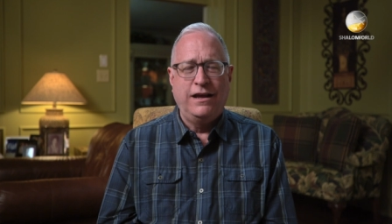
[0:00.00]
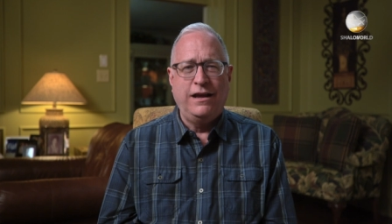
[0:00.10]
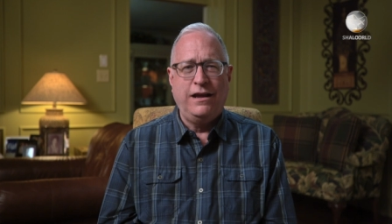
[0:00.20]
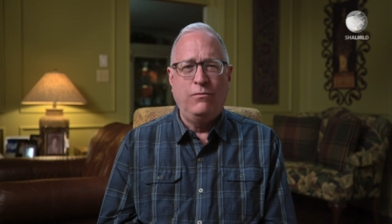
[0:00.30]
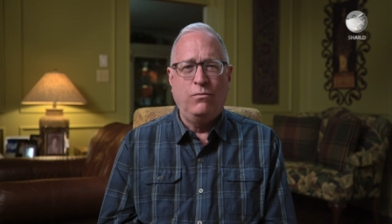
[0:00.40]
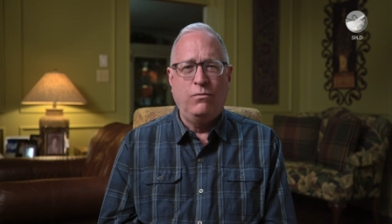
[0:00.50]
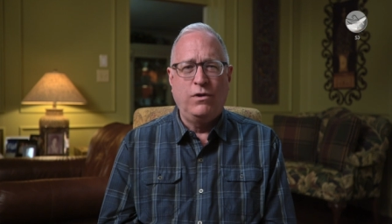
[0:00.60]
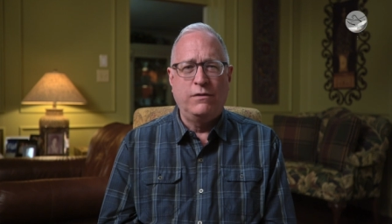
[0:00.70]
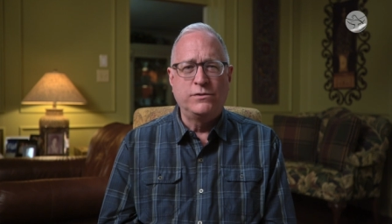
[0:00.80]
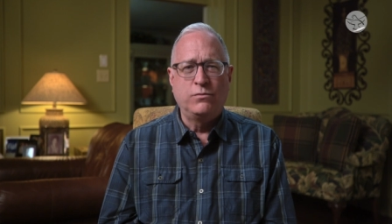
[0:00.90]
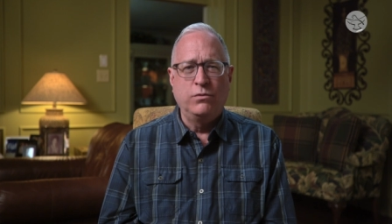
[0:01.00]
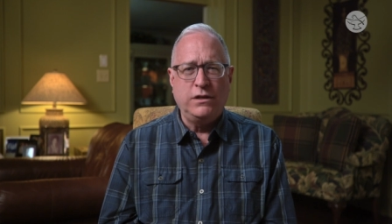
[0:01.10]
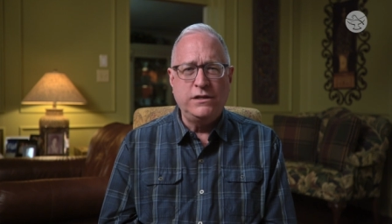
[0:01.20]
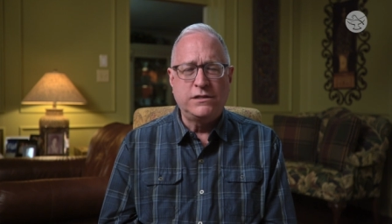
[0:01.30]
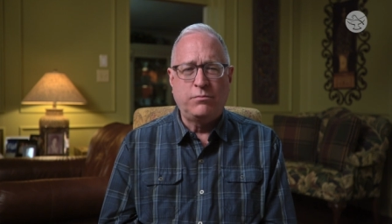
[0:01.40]
and, and, what I was
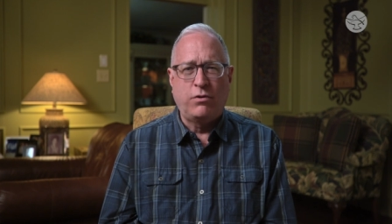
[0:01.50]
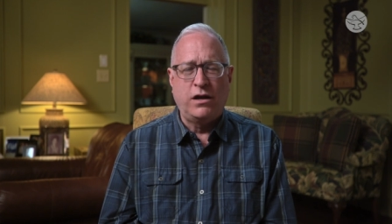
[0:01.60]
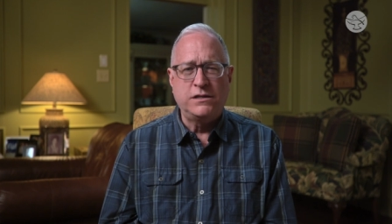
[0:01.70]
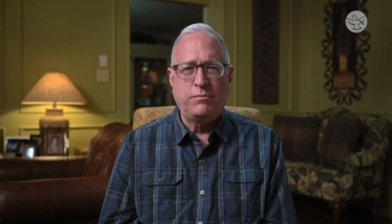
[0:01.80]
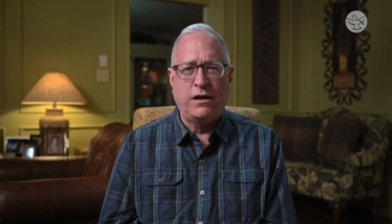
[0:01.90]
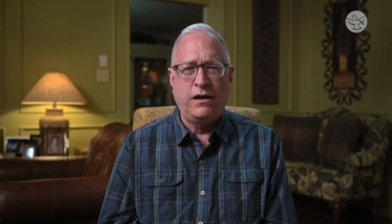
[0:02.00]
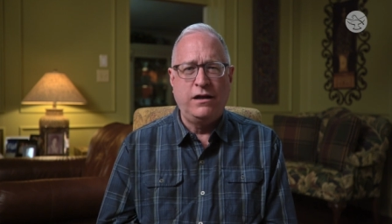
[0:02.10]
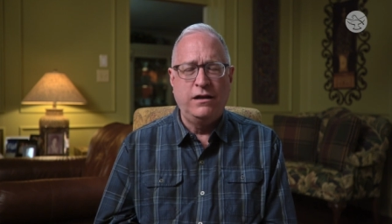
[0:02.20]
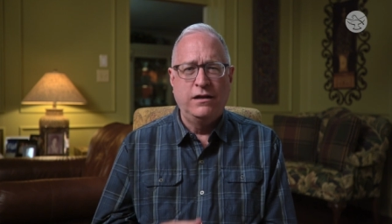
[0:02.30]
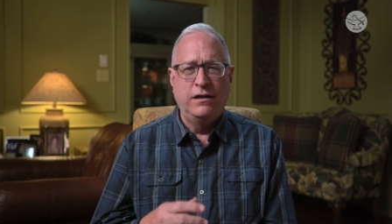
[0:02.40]
really surprised by